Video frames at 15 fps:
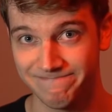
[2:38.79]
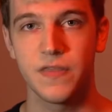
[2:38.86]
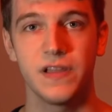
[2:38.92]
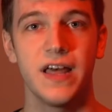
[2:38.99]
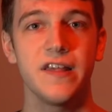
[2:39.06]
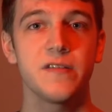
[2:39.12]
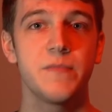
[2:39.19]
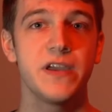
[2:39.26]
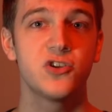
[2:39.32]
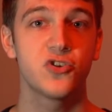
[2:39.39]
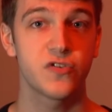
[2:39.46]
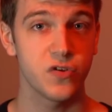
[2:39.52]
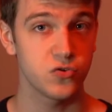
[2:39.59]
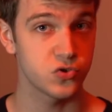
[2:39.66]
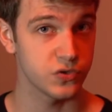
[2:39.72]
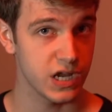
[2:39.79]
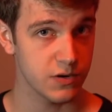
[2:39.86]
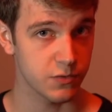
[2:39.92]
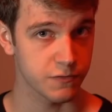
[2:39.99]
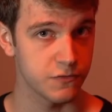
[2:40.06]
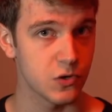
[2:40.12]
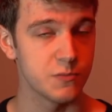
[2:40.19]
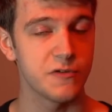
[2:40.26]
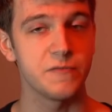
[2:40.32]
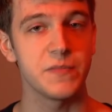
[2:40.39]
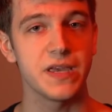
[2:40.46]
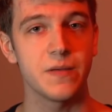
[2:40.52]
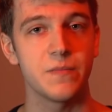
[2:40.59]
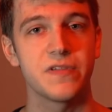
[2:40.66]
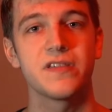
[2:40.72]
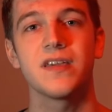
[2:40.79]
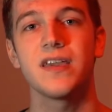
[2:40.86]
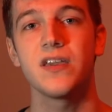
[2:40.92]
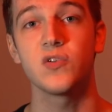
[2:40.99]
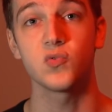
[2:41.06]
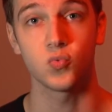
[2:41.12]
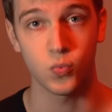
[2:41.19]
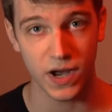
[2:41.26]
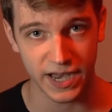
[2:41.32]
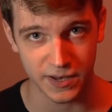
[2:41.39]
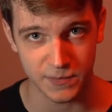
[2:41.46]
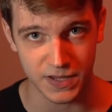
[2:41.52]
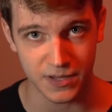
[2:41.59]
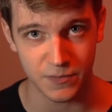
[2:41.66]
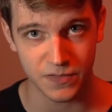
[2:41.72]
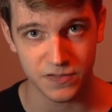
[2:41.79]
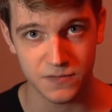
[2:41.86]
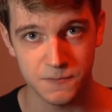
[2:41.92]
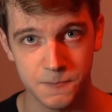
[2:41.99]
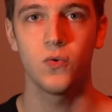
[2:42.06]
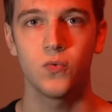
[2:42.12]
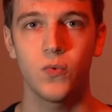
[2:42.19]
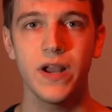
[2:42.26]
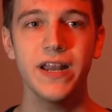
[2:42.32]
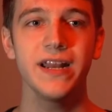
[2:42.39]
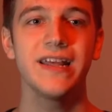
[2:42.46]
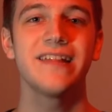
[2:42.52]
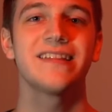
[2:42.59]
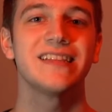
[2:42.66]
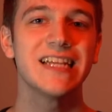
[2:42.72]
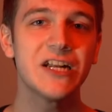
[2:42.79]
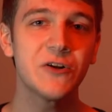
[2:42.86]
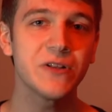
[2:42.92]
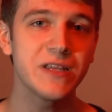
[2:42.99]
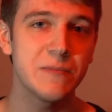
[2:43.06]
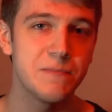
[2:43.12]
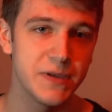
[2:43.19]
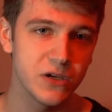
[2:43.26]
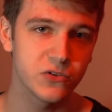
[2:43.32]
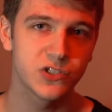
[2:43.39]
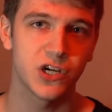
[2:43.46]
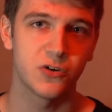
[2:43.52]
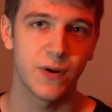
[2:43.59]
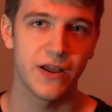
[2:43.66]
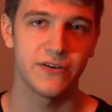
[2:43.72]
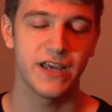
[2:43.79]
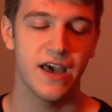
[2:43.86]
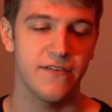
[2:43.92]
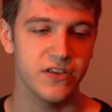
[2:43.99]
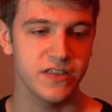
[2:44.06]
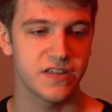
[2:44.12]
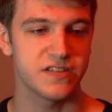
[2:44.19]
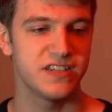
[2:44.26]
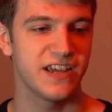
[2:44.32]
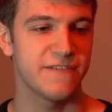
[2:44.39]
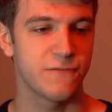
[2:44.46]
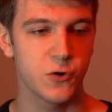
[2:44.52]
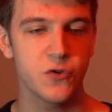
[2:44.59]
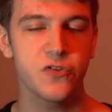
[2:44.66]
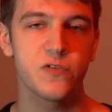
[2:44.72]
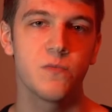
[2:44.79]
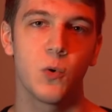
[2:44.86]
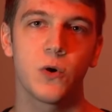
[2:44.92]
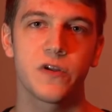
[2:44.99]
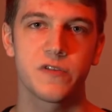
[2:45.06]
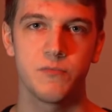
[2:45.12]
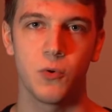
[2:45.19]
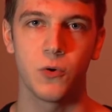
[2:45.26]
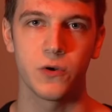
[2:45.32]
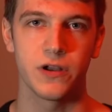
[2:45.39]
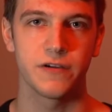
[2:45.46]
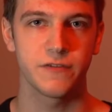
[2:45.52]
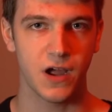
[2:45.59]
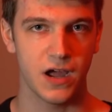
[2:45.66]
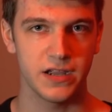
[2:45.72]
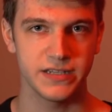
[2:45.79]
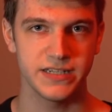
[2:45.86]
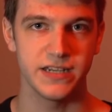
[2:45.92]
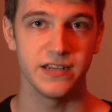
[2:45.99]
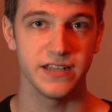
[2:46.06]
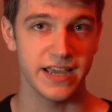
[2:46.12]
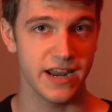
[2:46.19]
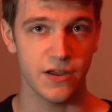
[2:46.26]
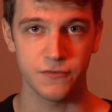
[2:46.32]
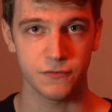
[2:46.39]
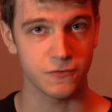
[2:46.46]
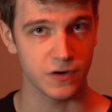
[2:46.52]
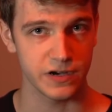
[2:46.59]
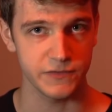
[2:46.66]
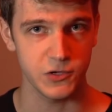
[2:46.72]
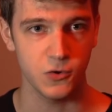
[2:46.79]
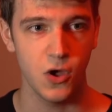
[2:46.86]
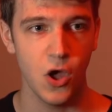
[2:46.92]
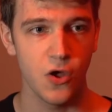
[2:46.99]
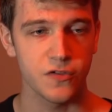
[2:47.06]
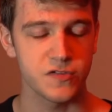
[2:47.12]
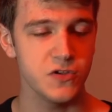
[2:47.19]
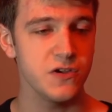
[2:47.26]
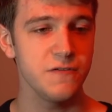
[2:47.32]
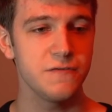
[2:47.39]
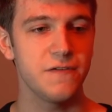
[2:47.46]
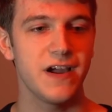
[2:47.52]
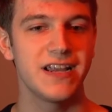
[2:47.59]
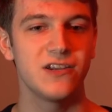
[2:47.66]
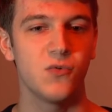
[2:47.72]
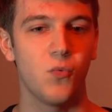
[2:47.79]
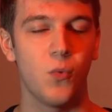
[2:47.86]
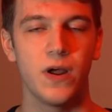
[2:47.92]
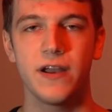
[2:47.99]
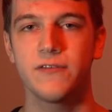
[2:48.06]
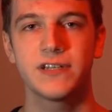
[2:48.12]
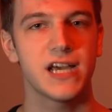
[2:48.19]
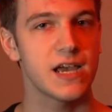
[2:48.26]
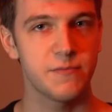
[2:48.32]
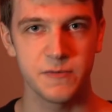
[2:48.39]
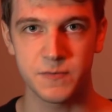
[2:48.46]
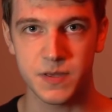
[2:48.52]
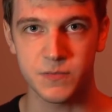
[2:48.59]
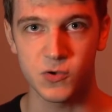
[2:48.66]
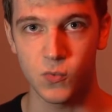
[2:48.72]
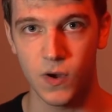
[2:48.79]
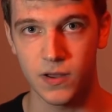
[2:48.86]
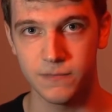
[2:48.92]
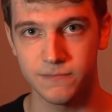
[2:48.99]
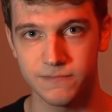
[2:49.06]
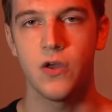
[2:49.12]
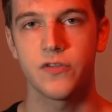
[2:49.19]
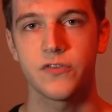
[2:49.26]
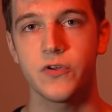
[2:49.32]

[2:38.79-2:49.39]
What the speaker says: The last major social network form of memes is Reddit memes. Reddit is literally built around having this diverse smorgasbord of content laid out in front of you, so you can find whatever type of meme you want.